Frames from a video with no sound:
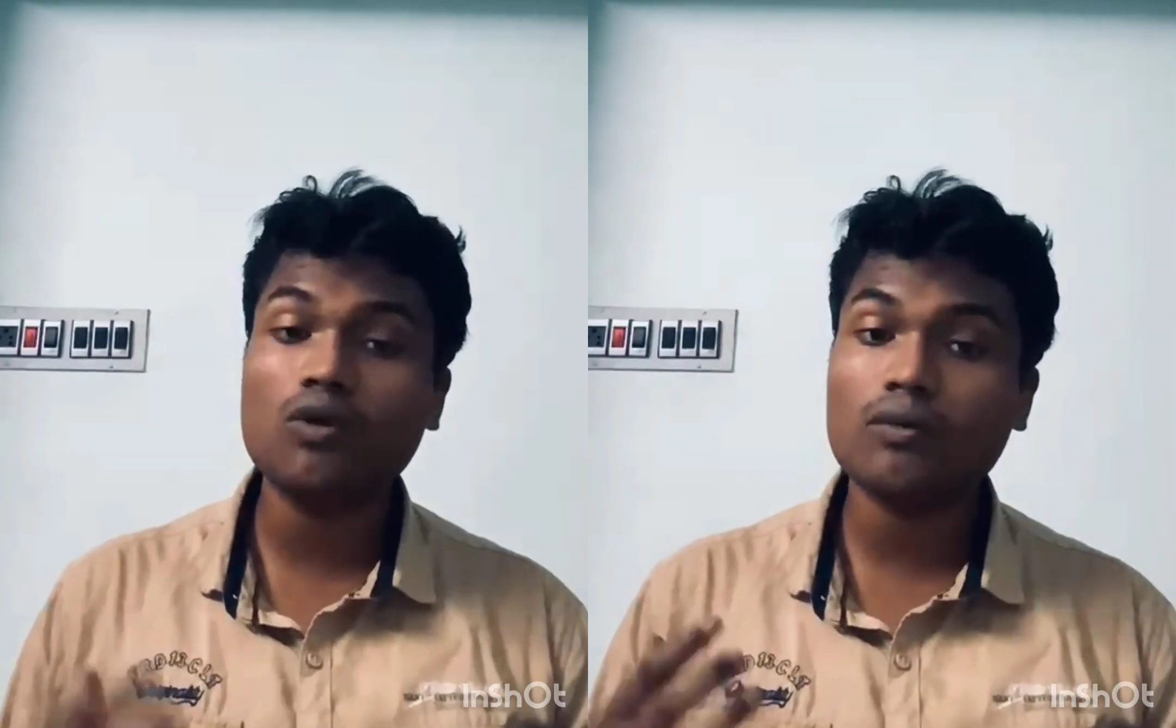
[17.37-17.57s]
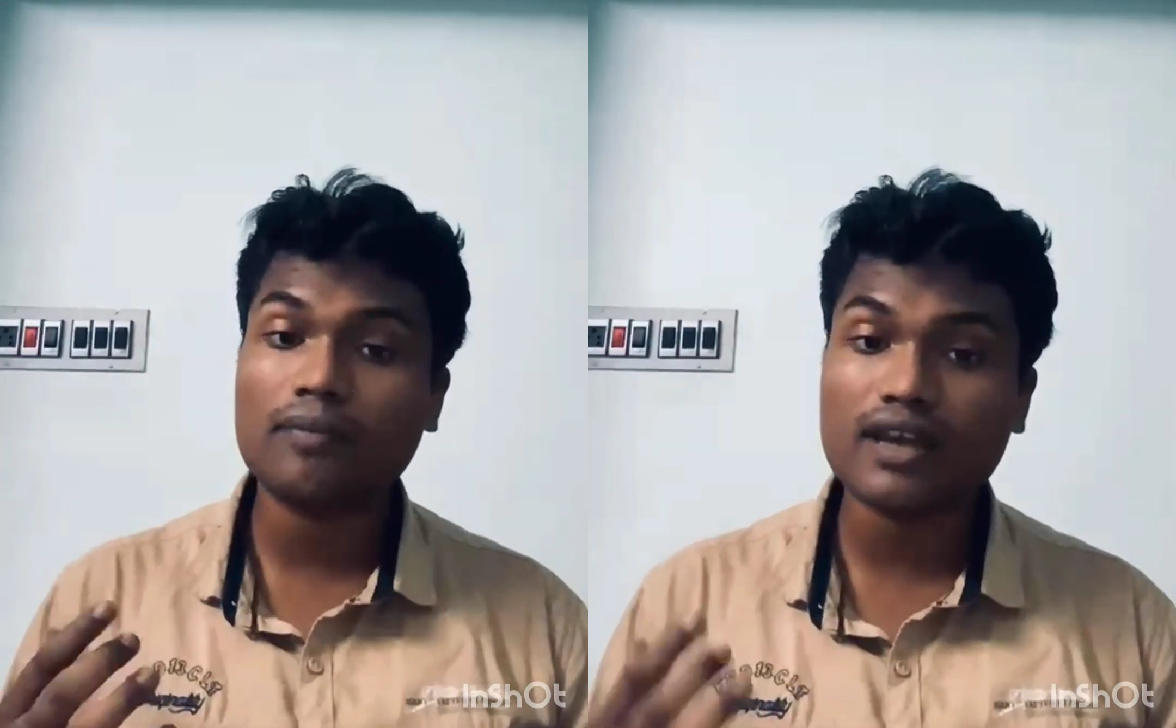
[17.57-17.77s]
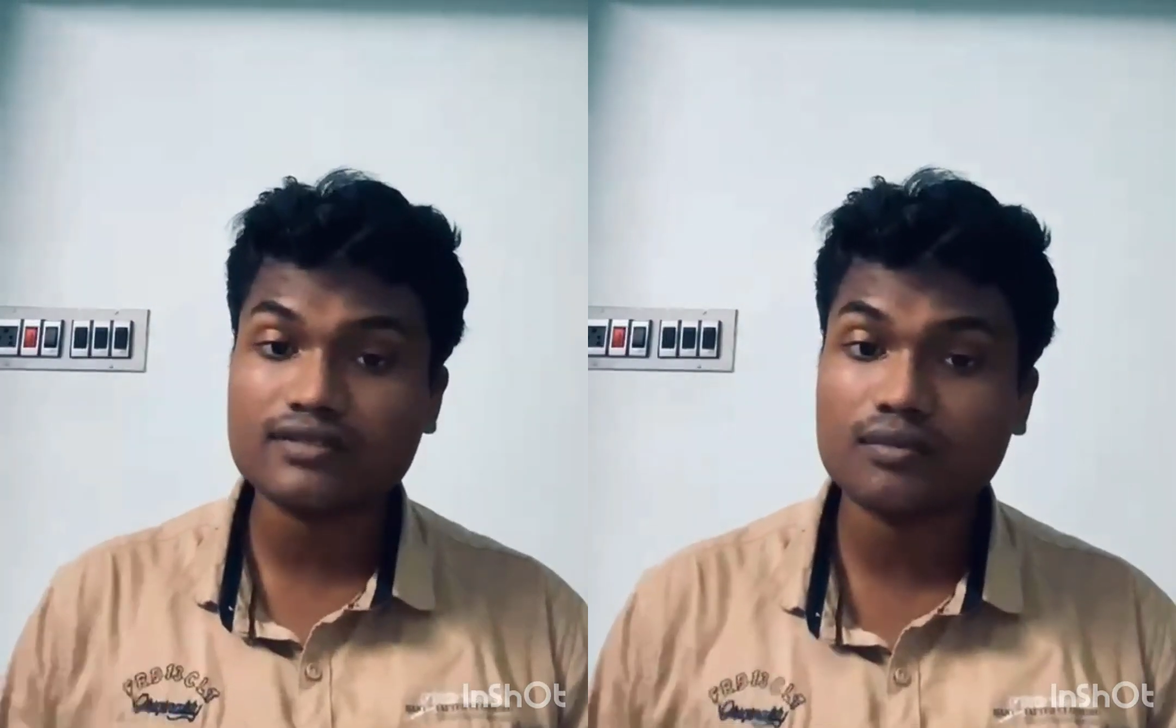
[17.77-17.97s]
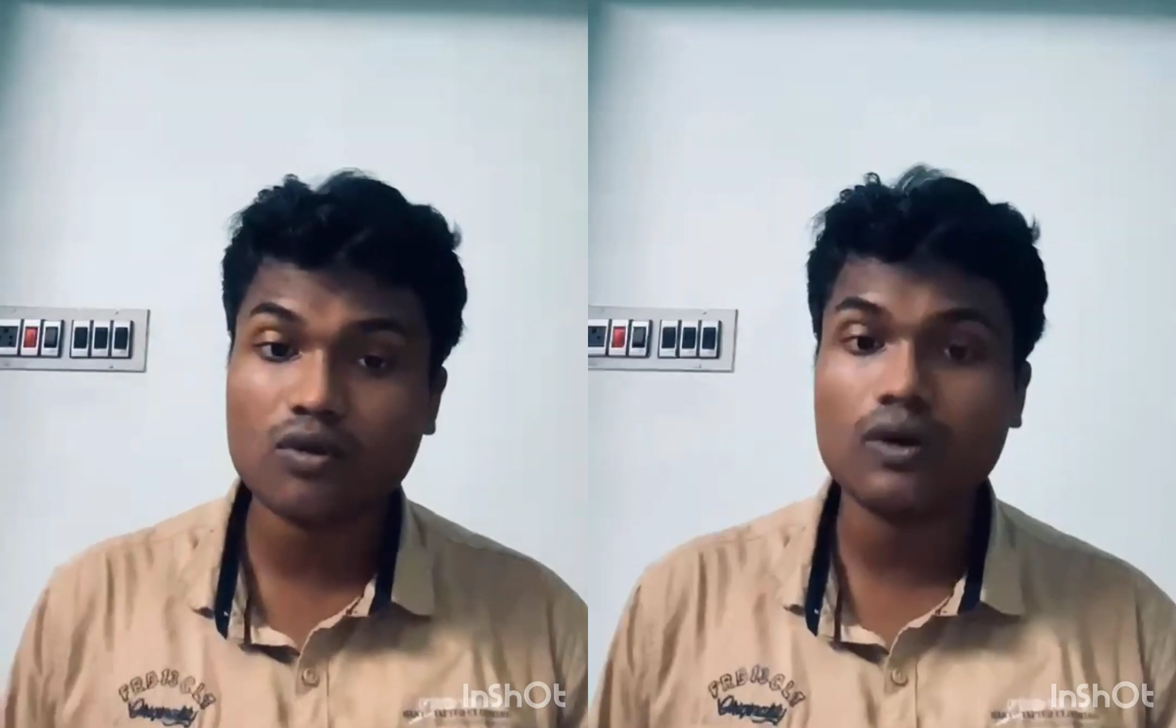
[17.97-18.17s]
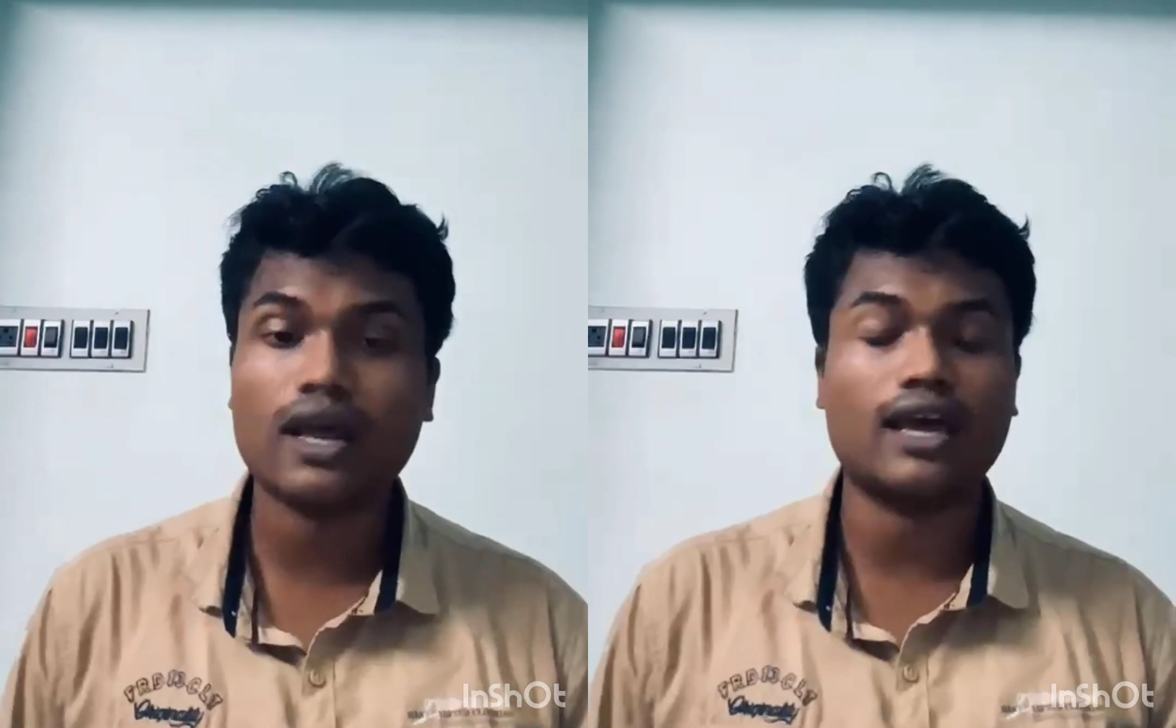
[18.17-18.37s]
plays a
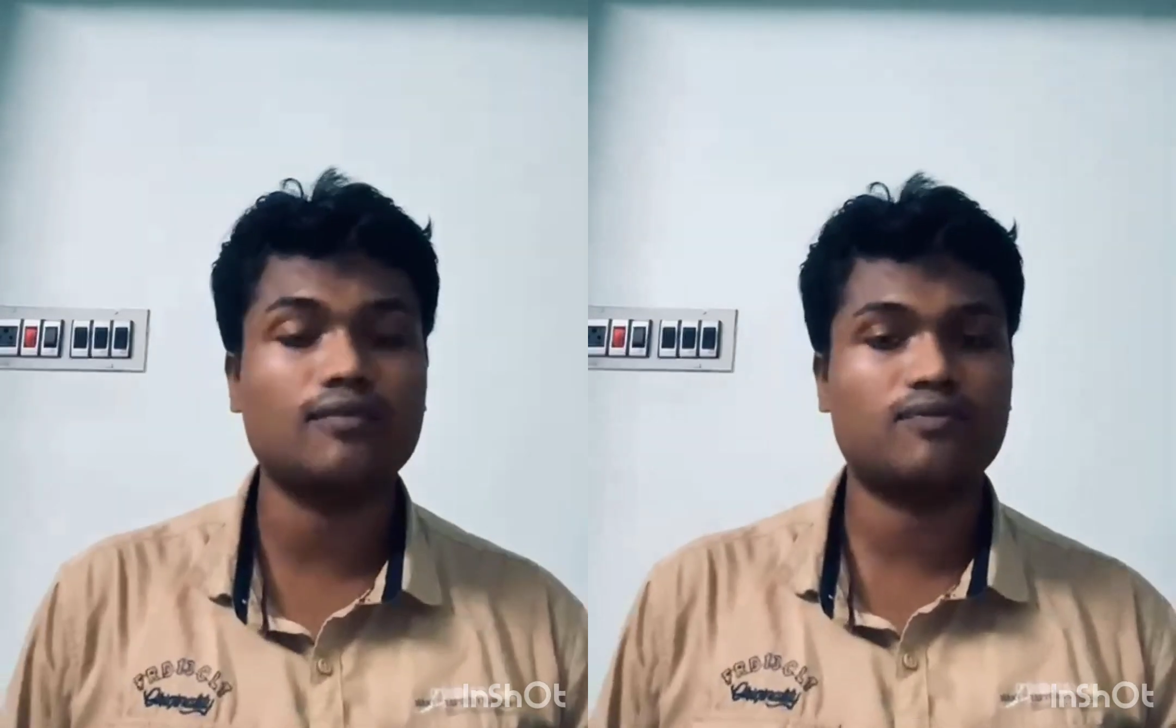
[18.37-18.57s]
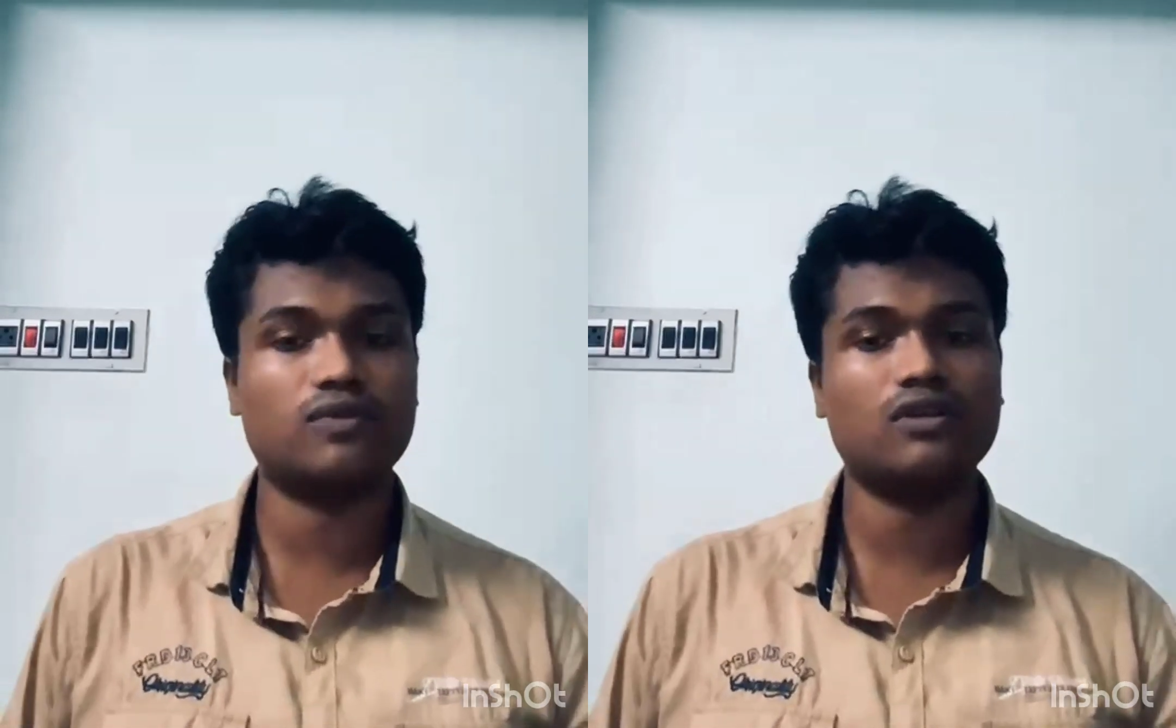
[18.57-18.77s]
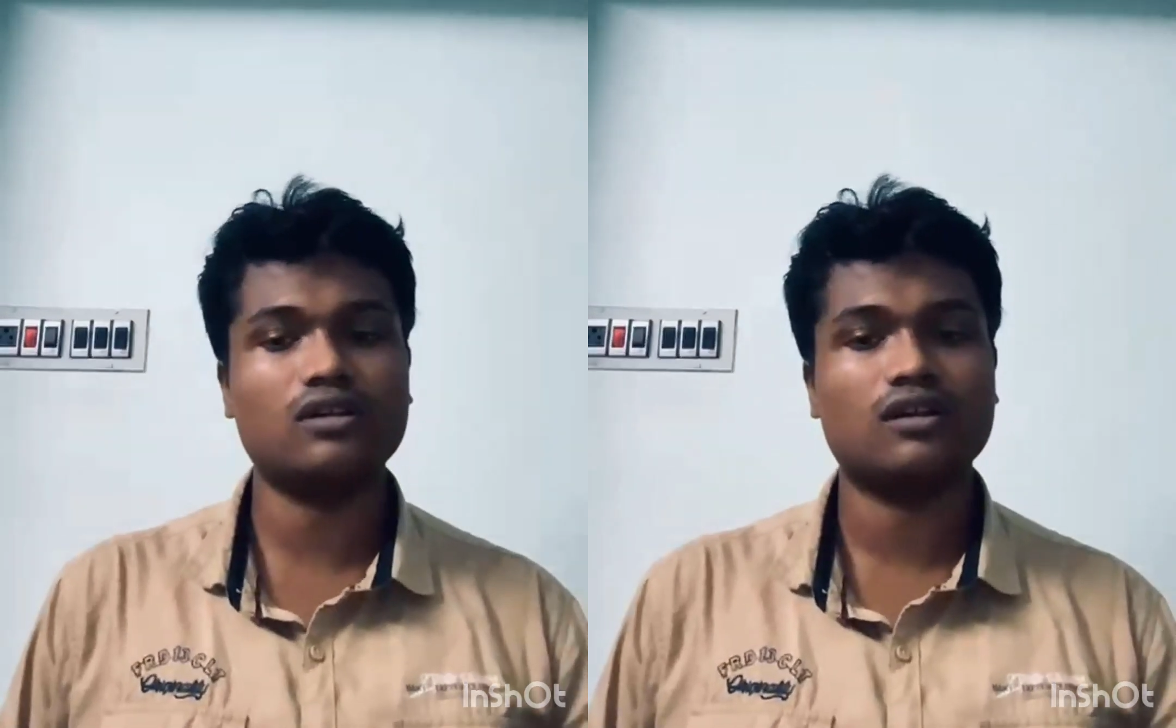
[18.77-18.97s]
more helpful